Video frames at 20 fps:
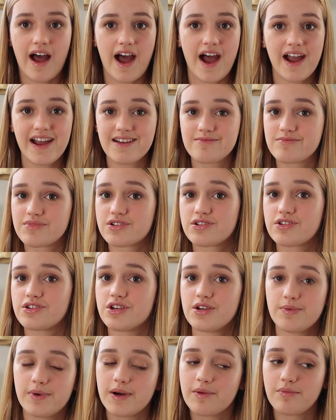I'm
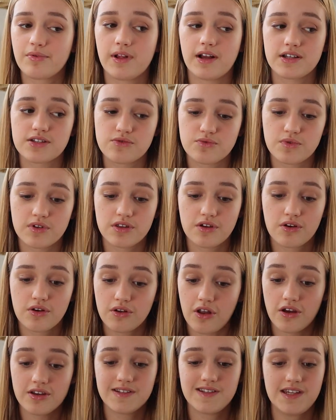super impressed with
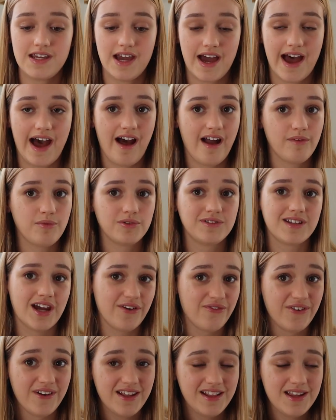Glossier. I will
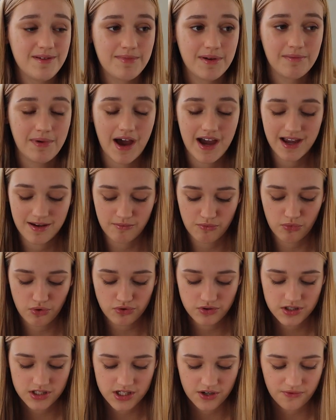definitely be buying
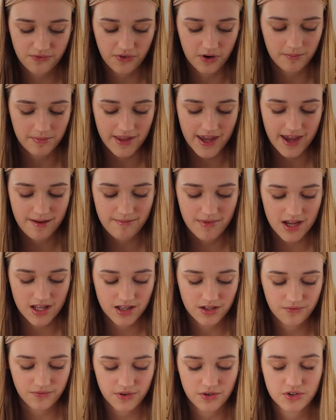more stuff from them
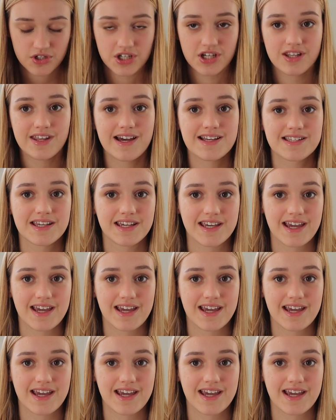in the future. That is a